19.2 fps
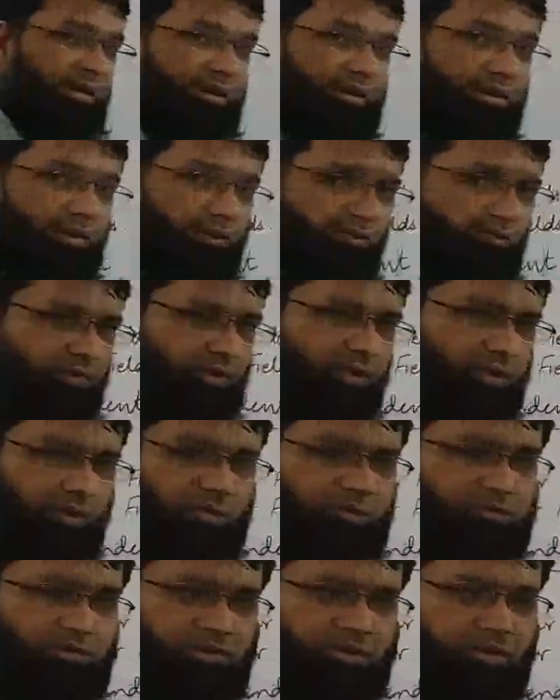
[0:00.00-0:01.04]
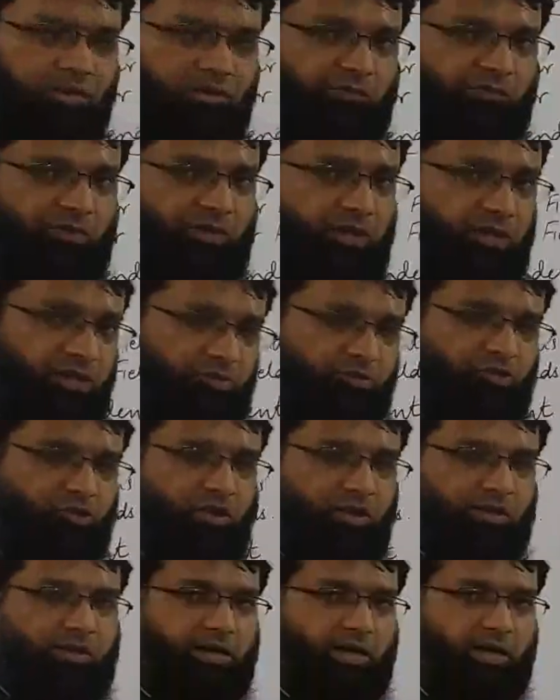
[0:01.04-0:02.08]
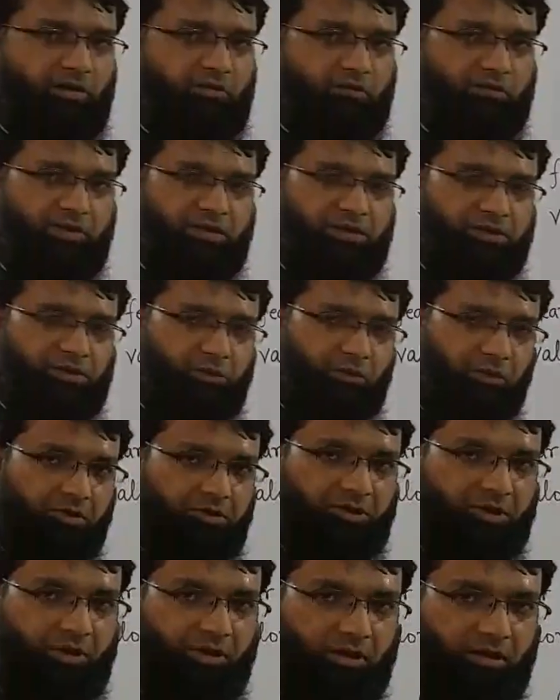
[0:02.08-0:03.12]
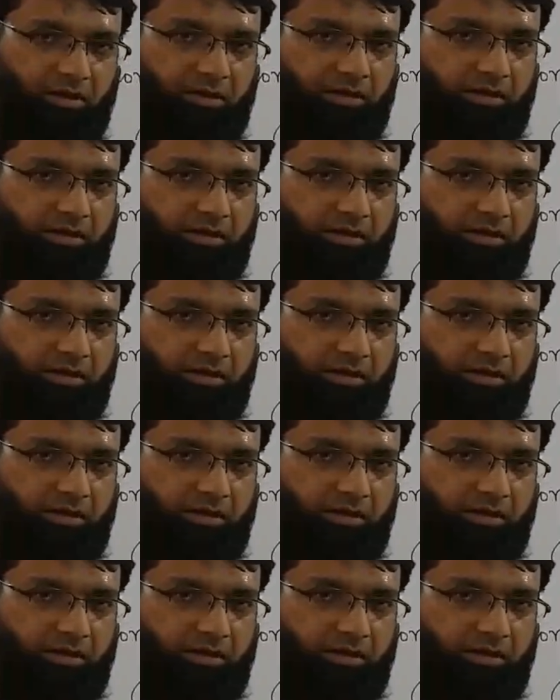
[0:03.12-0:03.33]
the velocity of each and every soldier